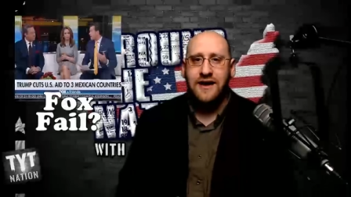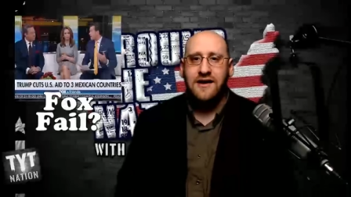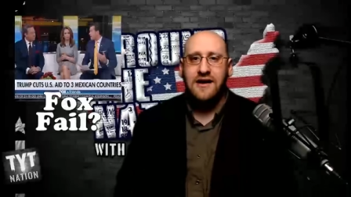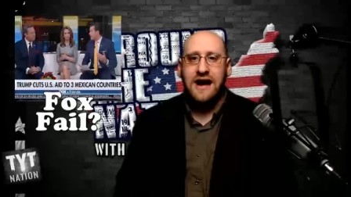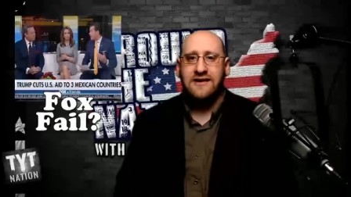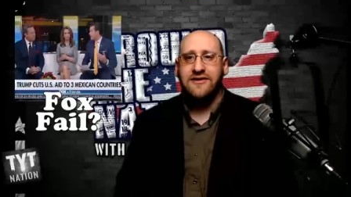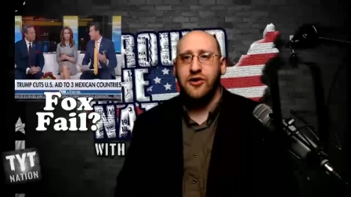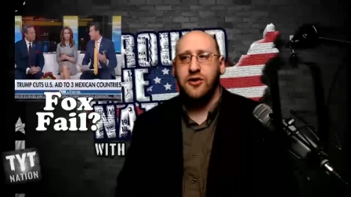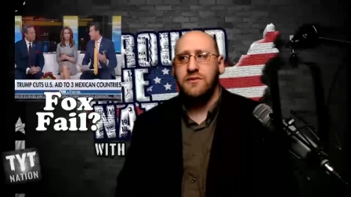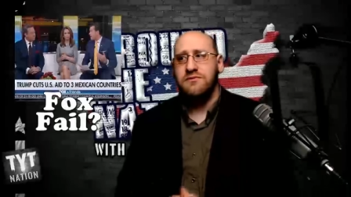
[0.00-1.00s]
And
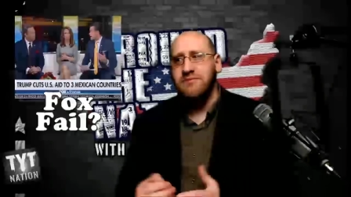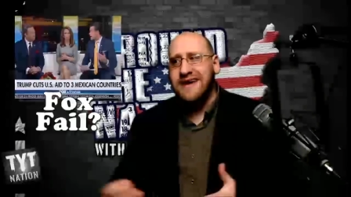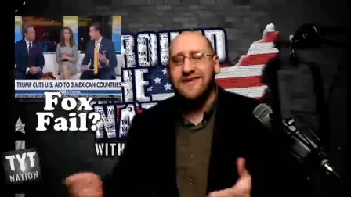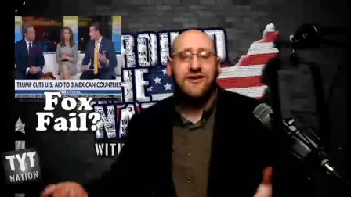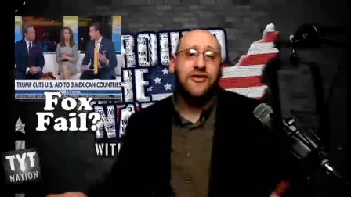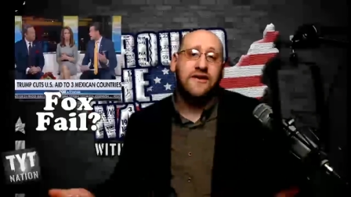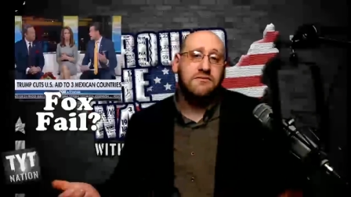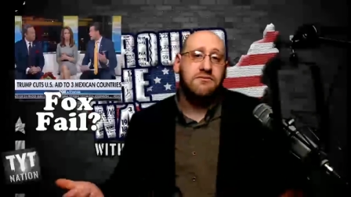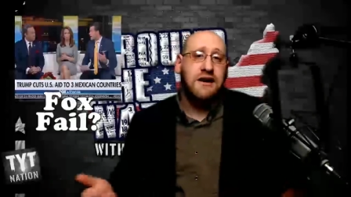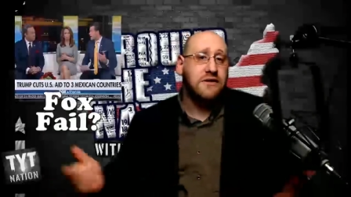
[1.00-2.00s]
so make it so that
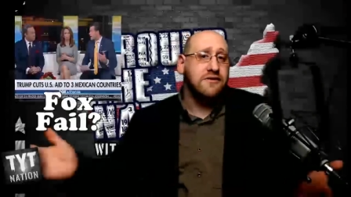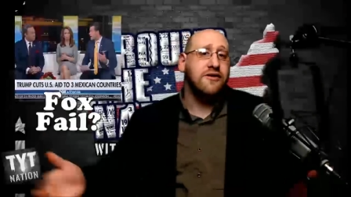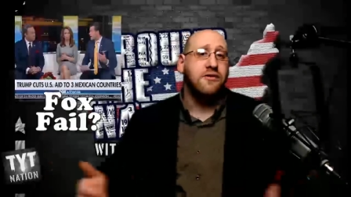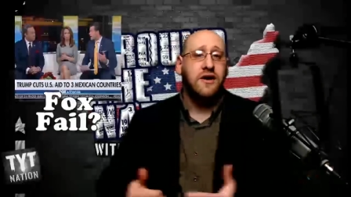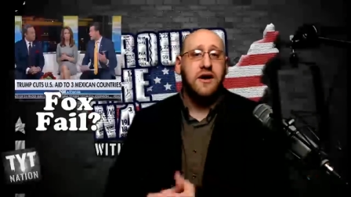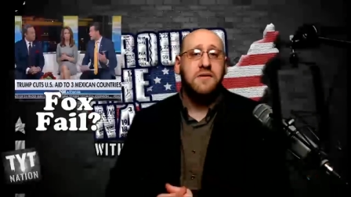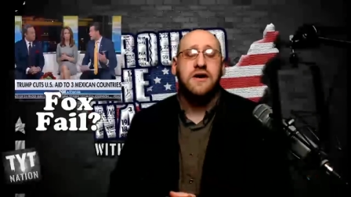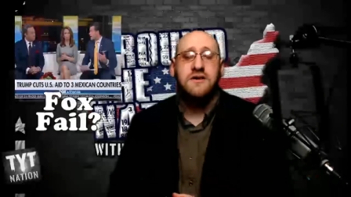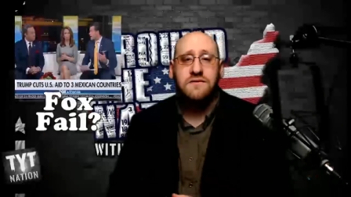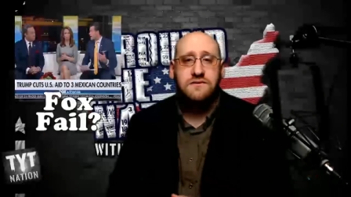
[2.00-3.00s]
migrants don't want to come here,
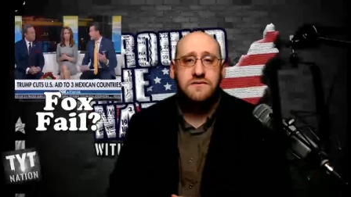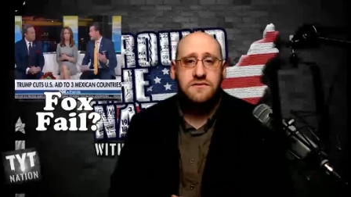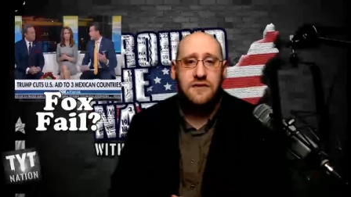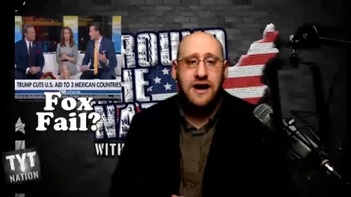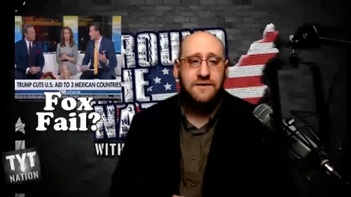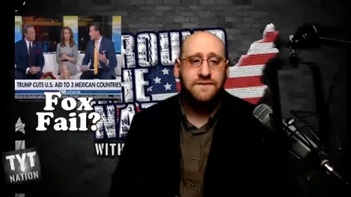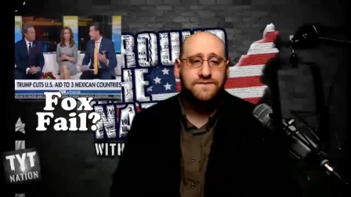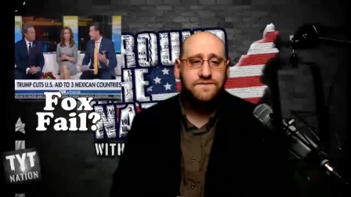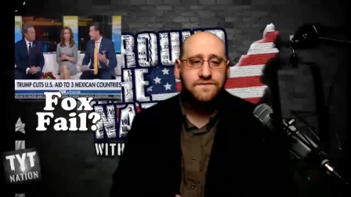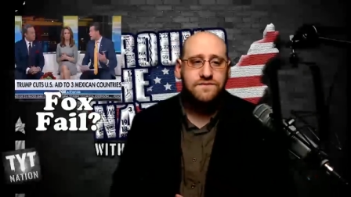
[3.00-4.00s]
right?
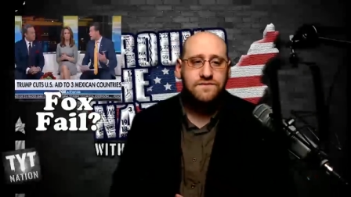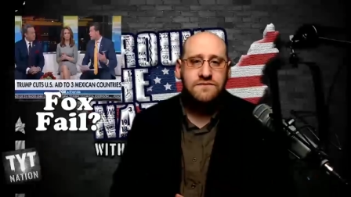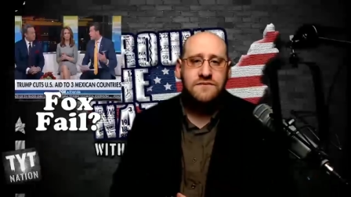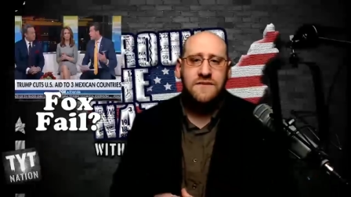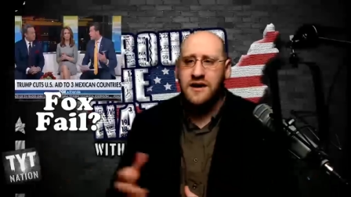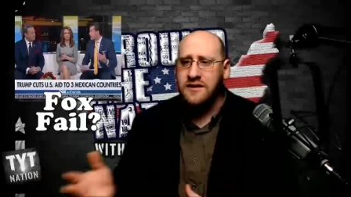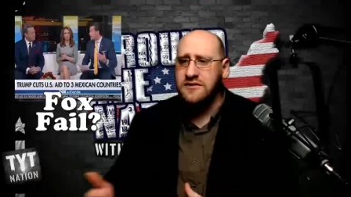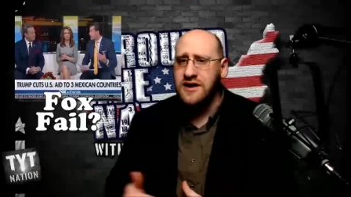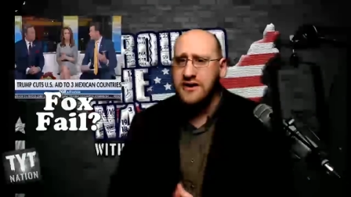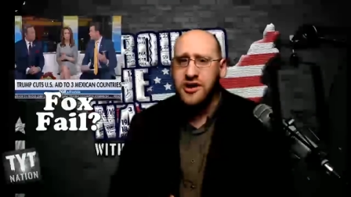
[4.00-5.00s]

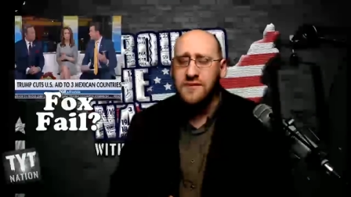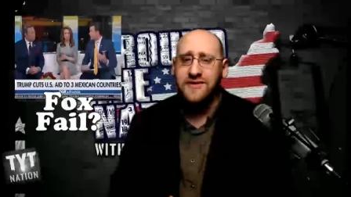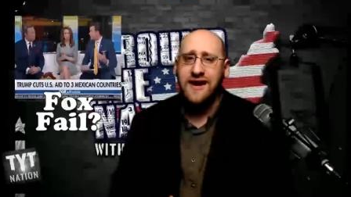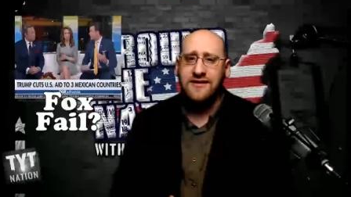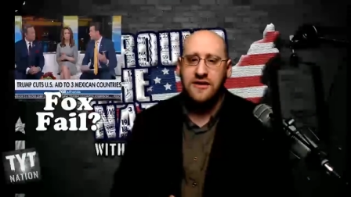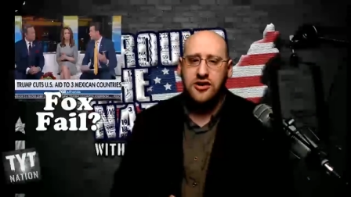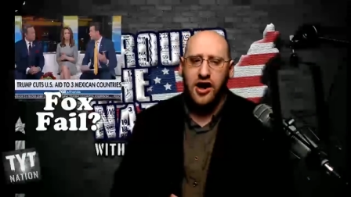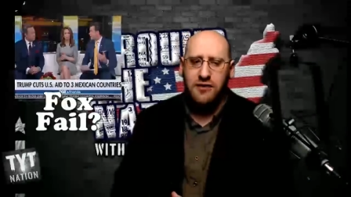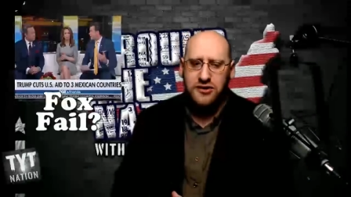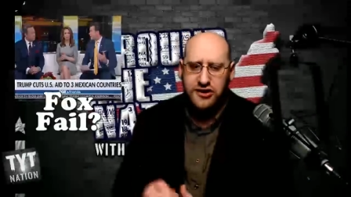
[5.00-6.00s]
Now Trump says,
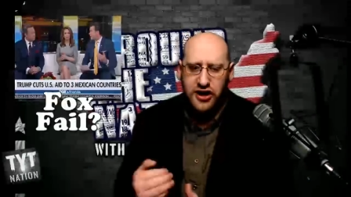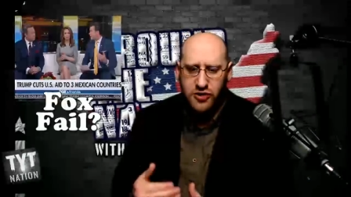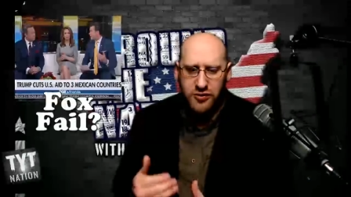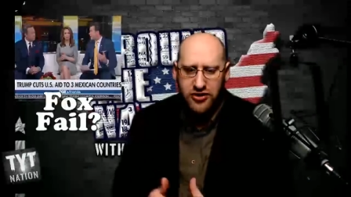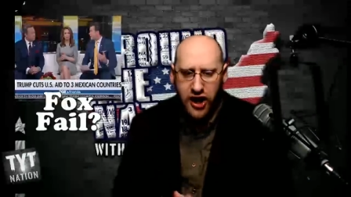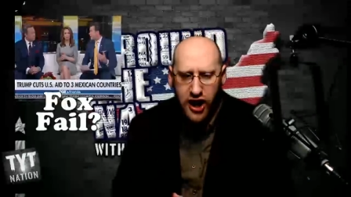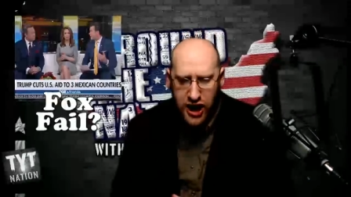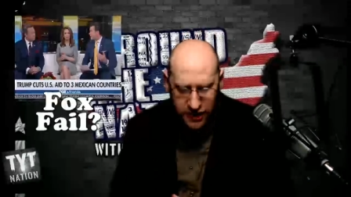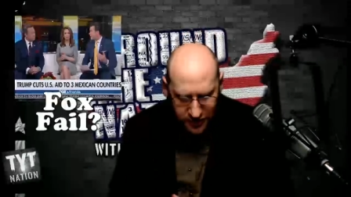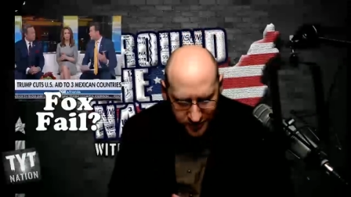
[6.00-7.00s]
I'm going to take away that
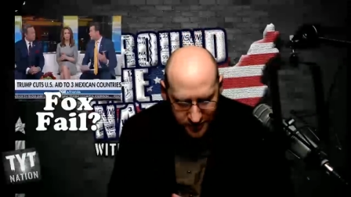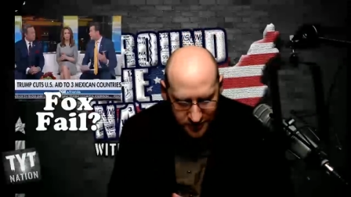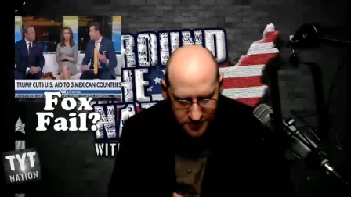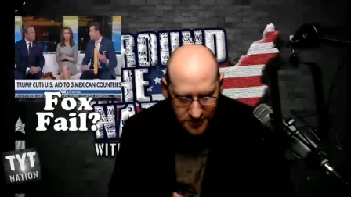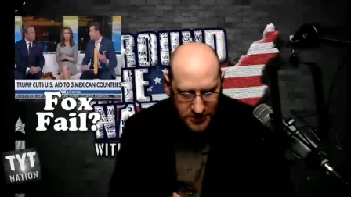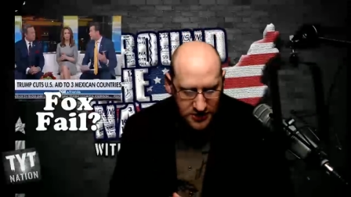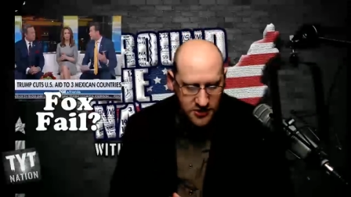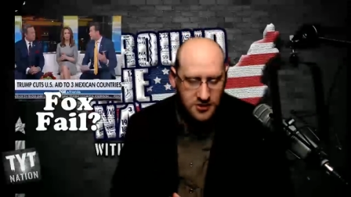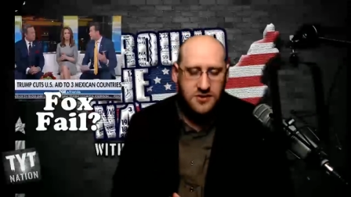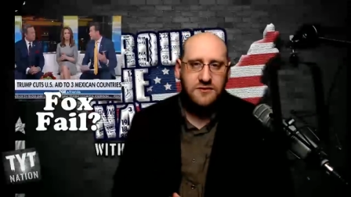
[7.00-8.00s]
aid.
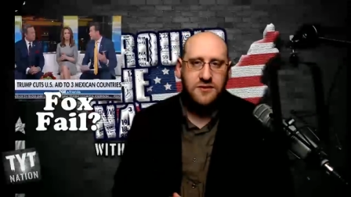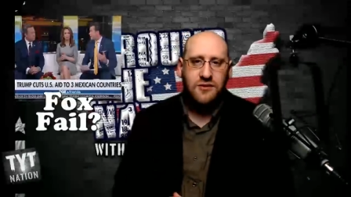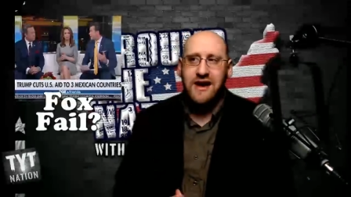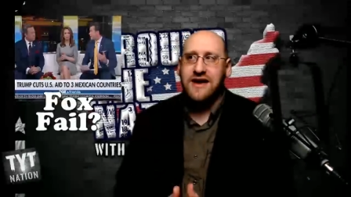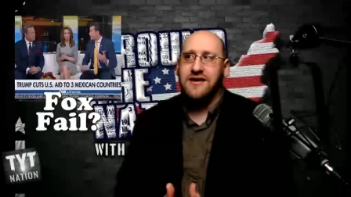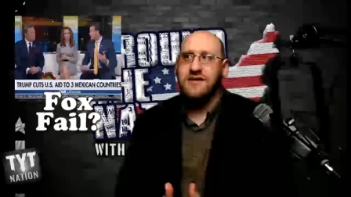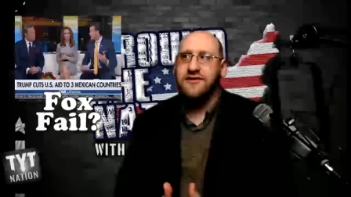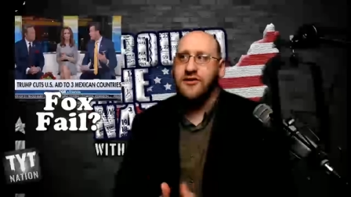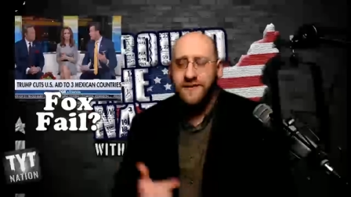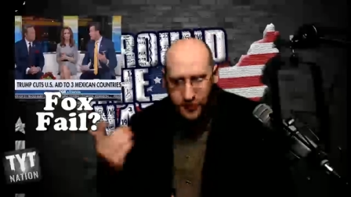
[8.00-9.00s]
Well, wait.
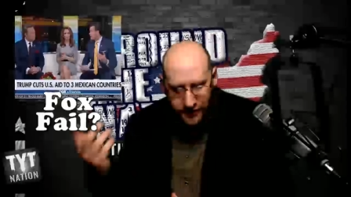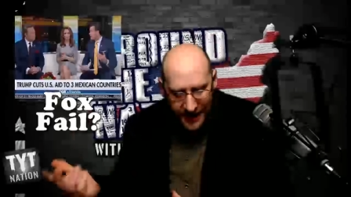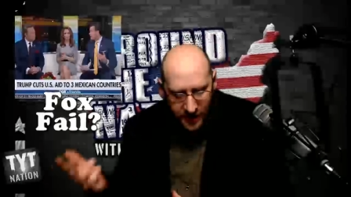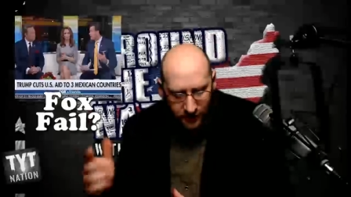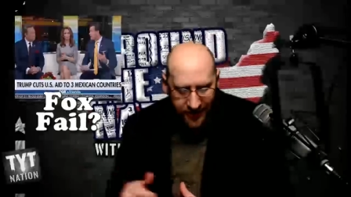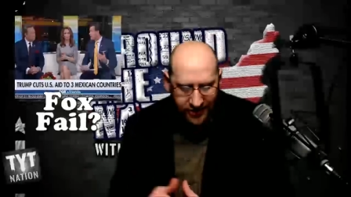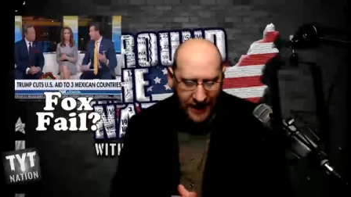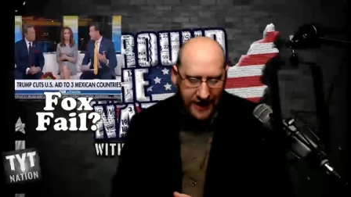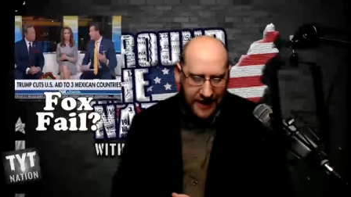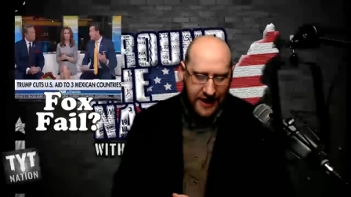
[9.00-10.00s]
So if you take away
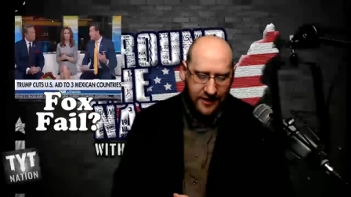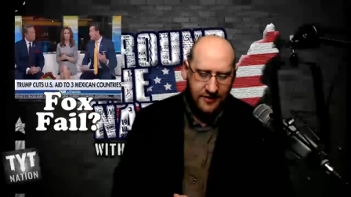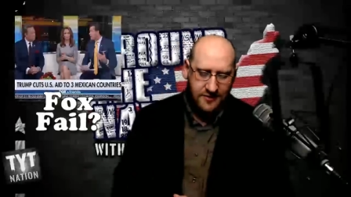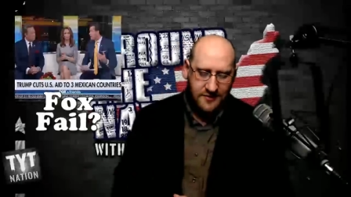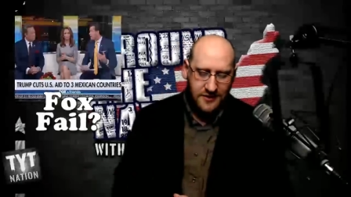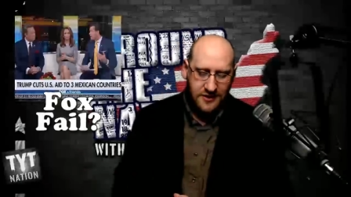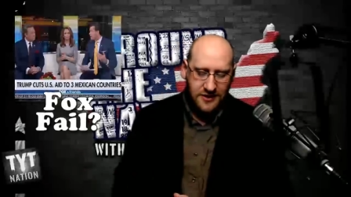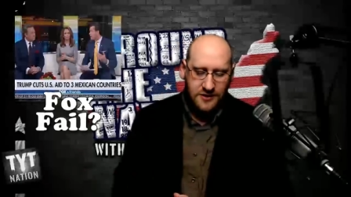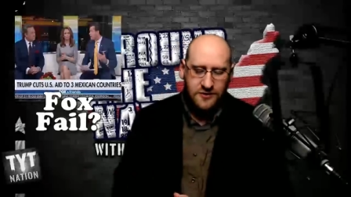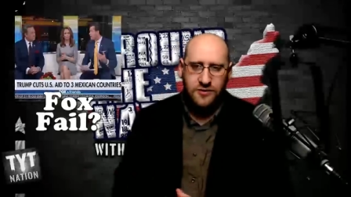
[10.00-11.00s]
that aid,
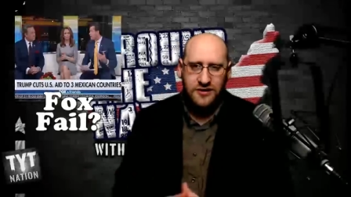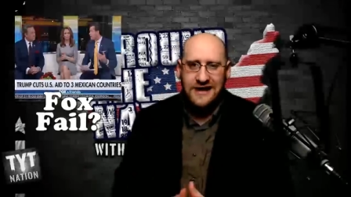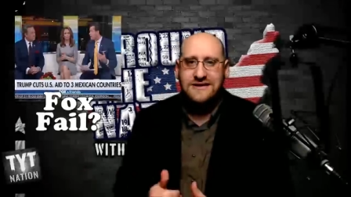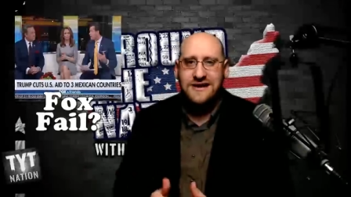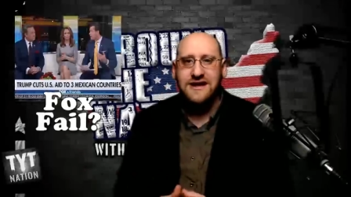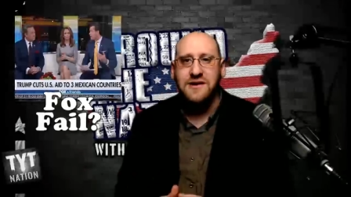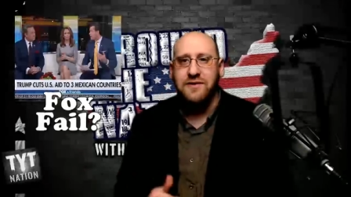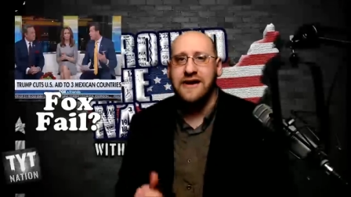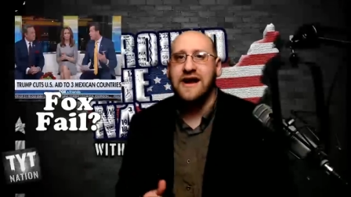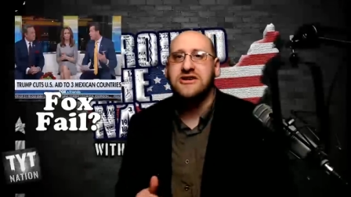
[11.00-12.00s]
wouldn't that lead to
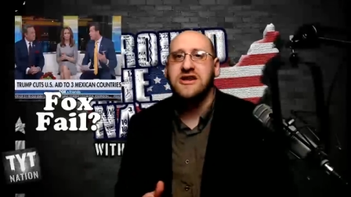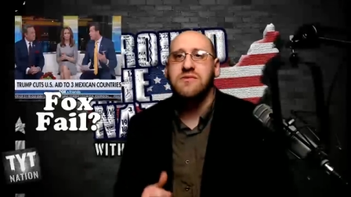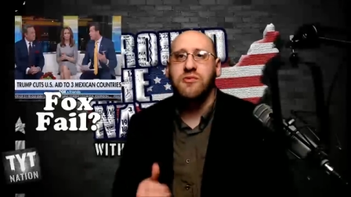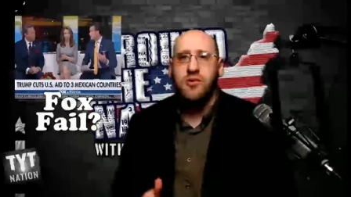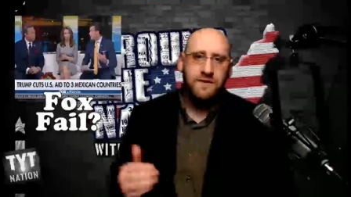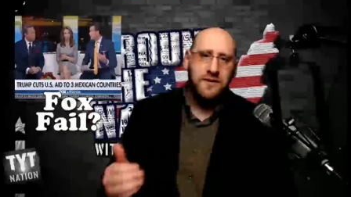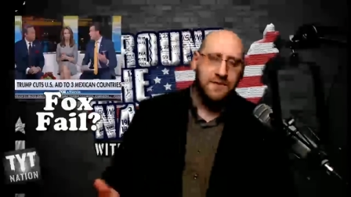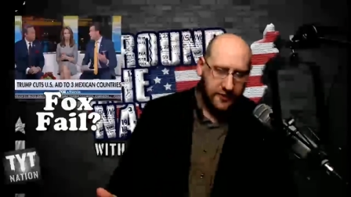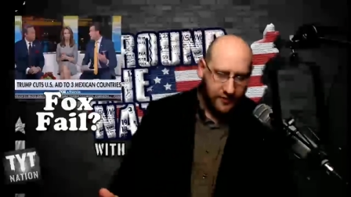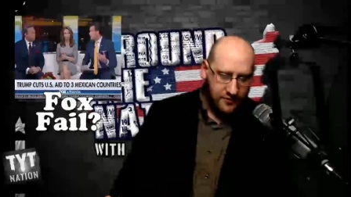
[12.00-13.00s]
potentially more people